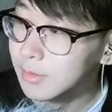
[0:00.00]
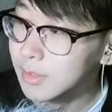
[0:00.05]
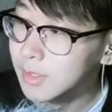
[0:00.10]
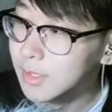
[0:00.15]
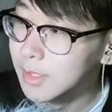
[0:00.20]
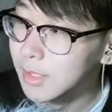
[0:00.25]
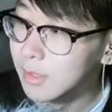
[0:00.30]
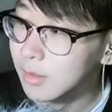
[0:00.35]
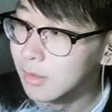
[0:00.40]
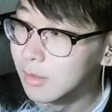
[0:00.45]

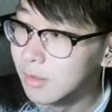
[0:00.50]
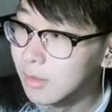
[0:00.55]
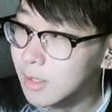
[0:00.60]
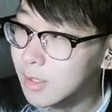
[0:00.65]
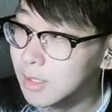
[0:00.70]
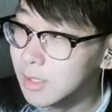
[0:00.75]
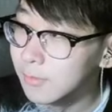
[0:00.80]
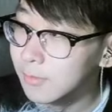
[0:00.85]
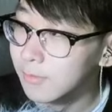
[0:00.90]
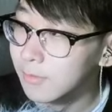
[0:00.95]
is that the
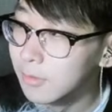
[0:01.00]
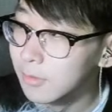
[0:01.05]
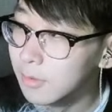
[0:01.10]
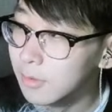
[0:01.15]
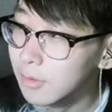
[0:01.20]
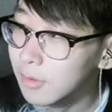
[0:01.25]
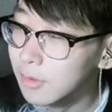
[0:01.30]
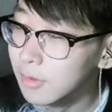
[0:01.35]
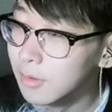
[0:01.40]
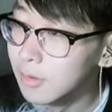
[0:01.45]
logic
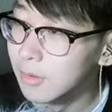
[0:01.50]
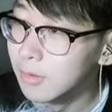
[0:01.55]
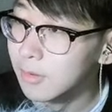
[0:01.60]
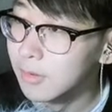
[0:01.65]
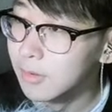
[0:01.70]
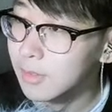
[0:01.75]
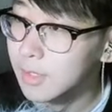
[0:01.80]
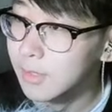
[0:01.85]
for